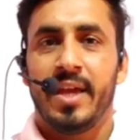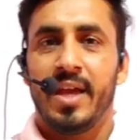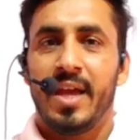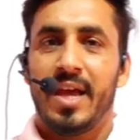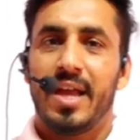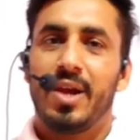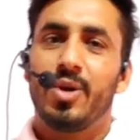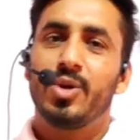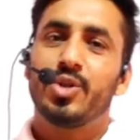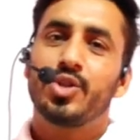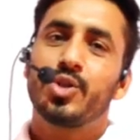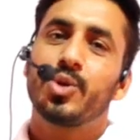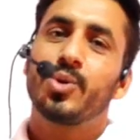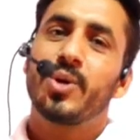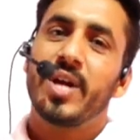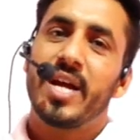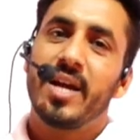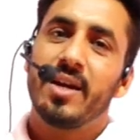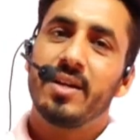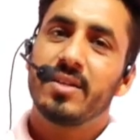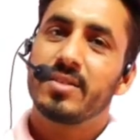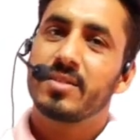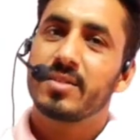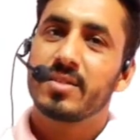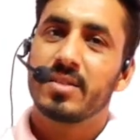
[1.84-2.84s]
Hello
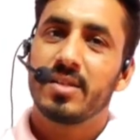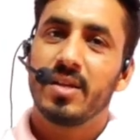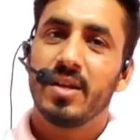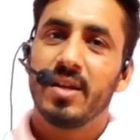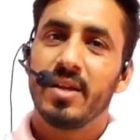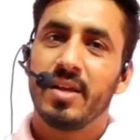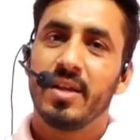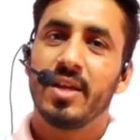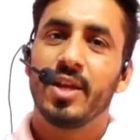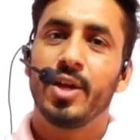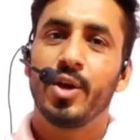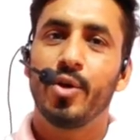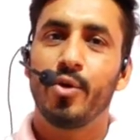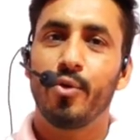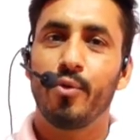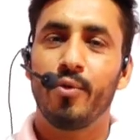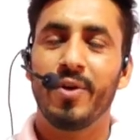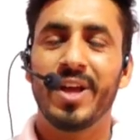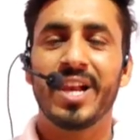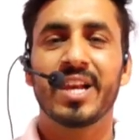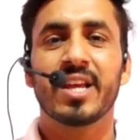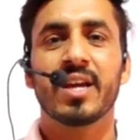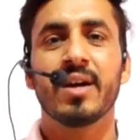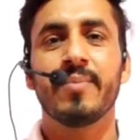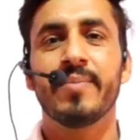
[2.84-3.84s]
students,
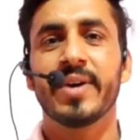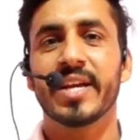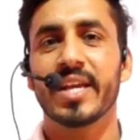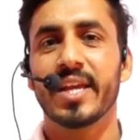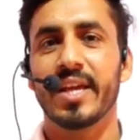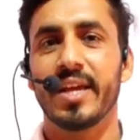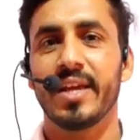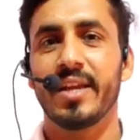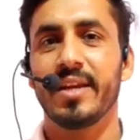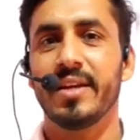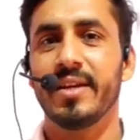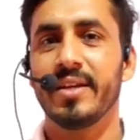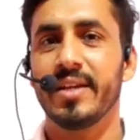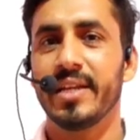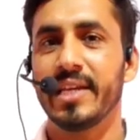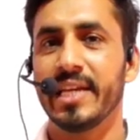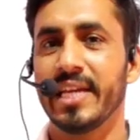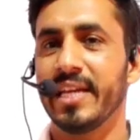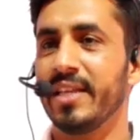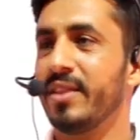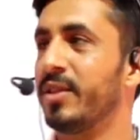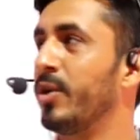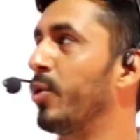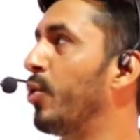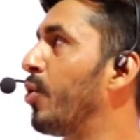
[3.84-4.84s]
welcome again
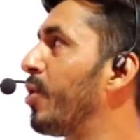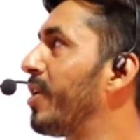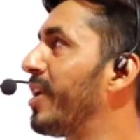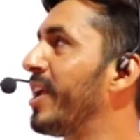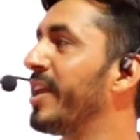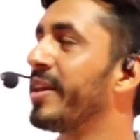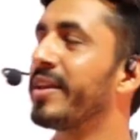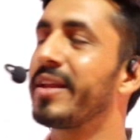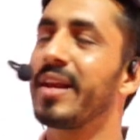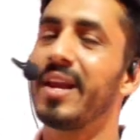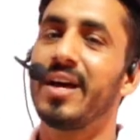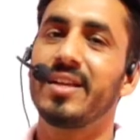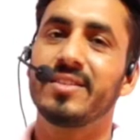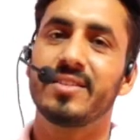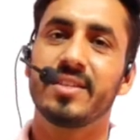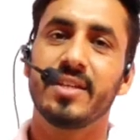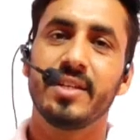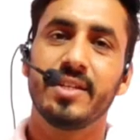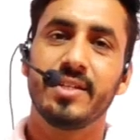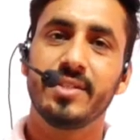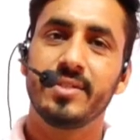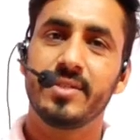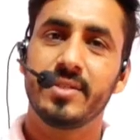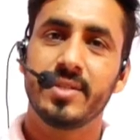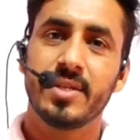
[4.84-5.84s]
in the online
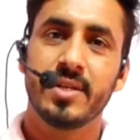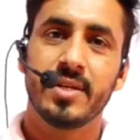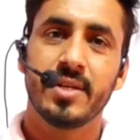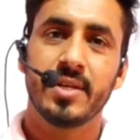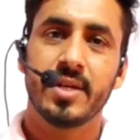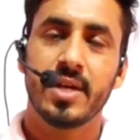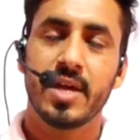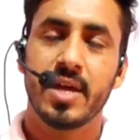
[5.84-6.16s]
classes.